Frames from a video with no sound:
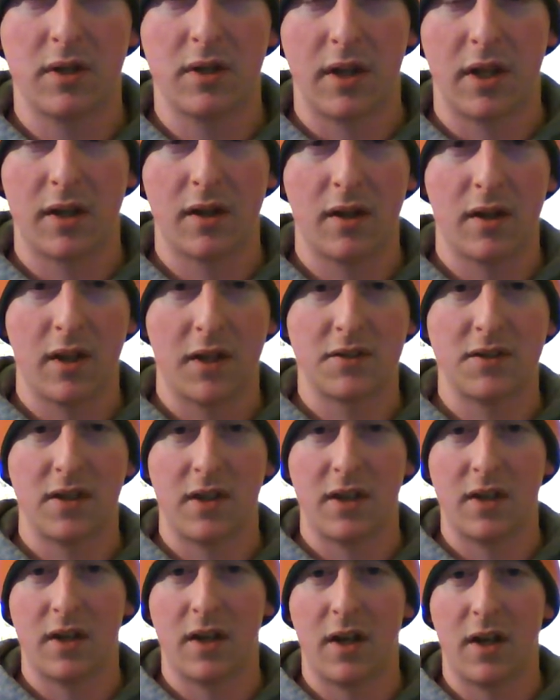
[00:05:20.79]
Like I
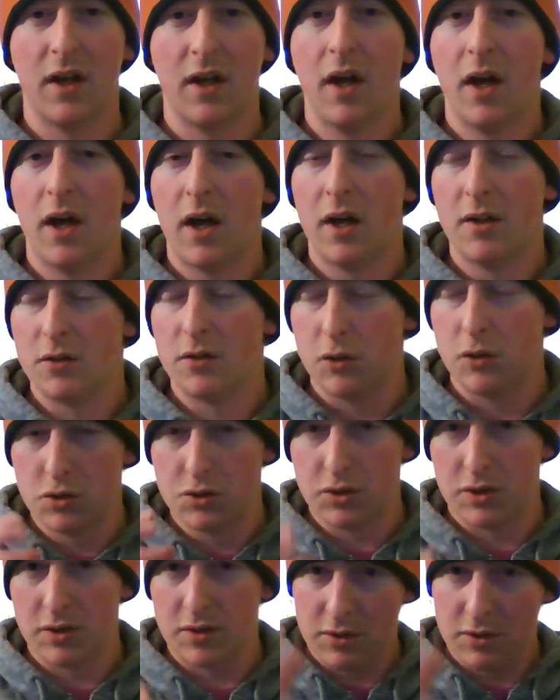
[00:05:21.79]
say,
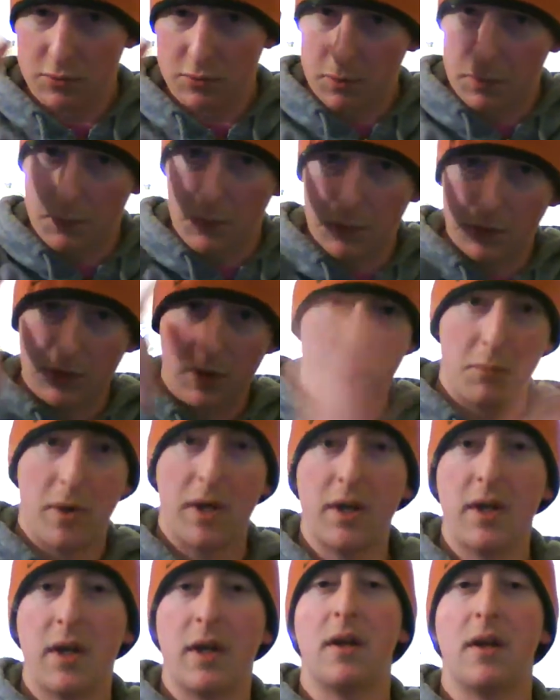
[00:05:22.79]
usually these will be posted on
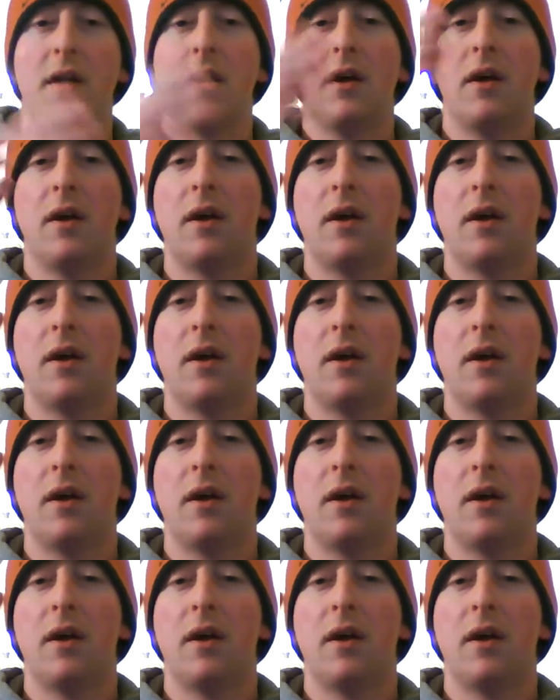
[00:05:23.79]
Monday,